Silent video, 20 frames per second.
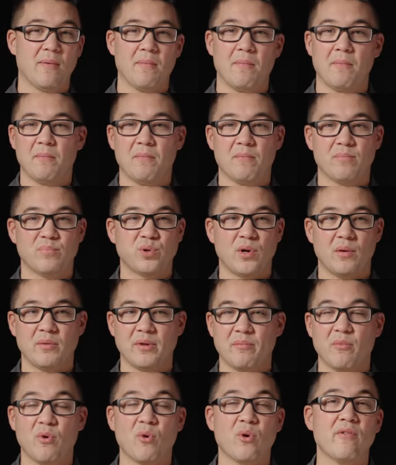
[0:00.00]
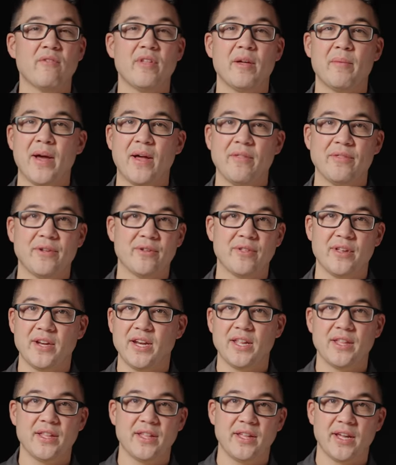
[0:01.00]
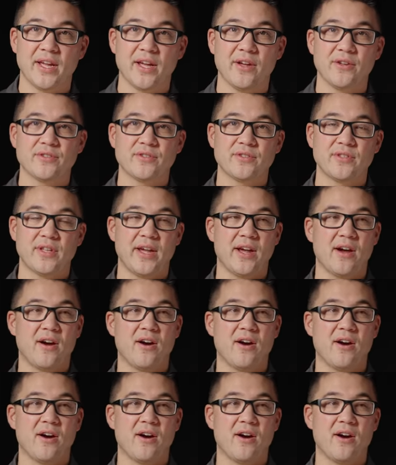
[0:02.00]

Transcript: are probably more of them out there than anything else. They